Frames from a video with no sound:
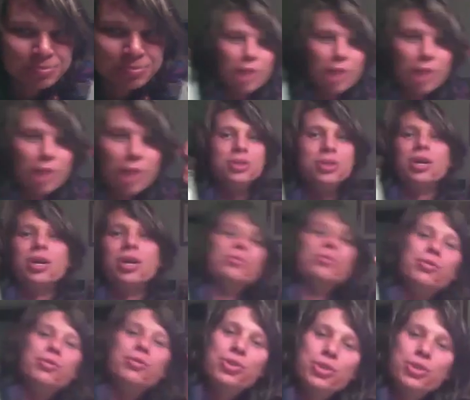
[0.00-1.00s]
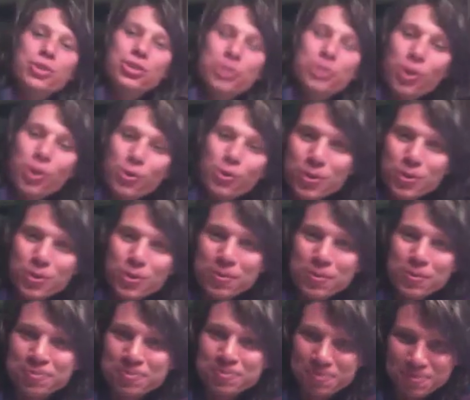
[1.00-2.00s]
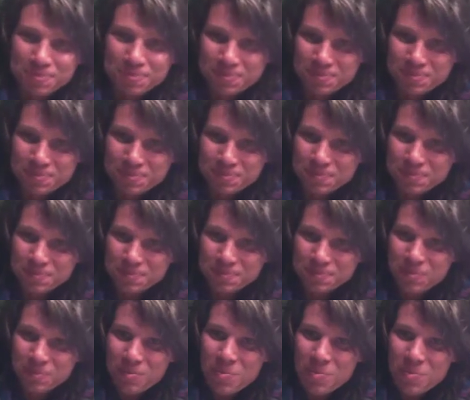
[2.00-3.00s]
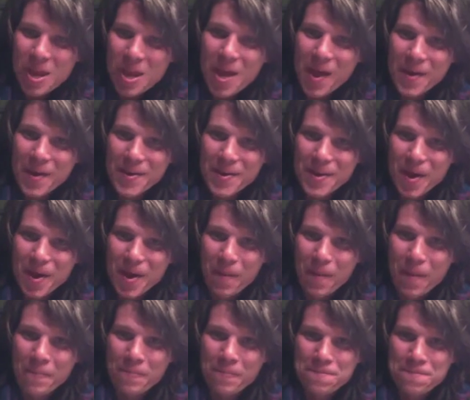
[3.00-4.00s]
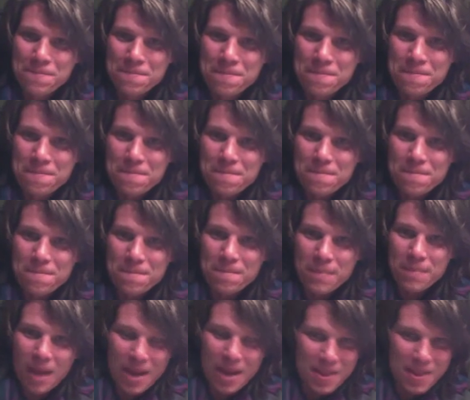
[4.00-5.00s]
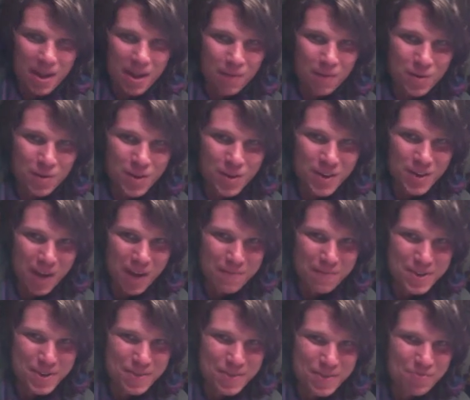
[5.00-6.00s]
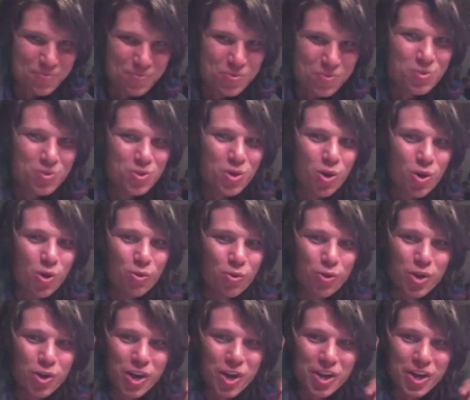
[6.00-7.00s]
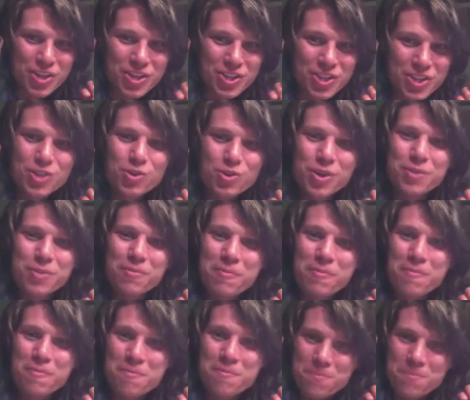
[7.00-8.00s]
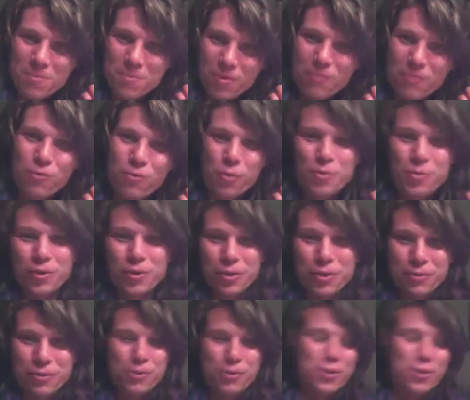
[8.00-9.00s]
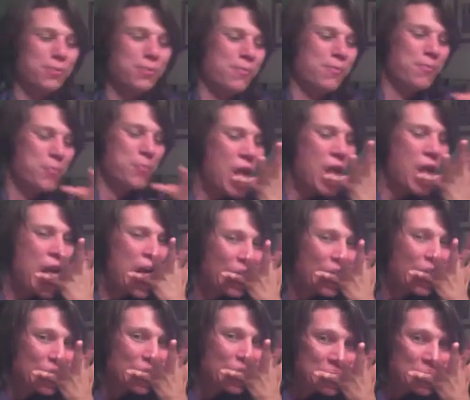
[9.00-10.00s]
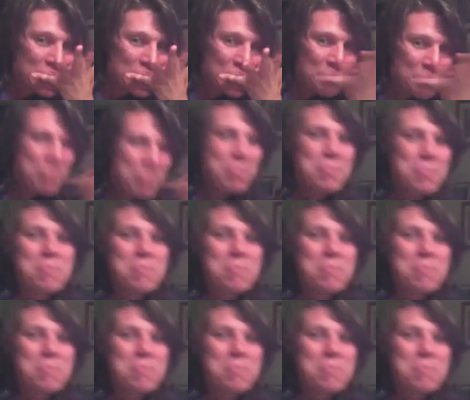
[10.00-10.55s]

I'm gonna give you this toast, and then I'm gonna go over a secret formula for you, and